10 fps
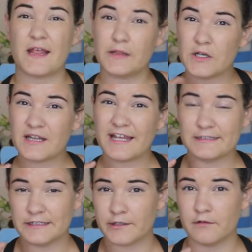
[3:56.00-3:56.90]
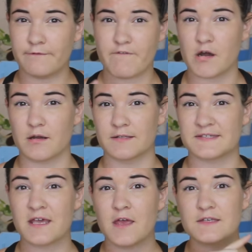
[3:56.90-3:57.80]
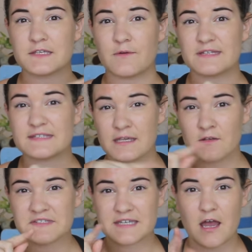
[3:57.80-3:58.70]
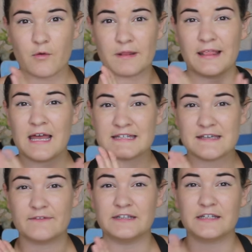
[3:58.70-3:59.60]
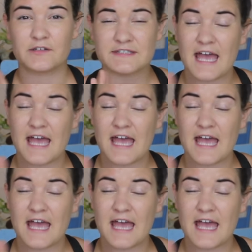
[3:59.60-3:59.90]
they look like little ferns. So a single stalk with lots of little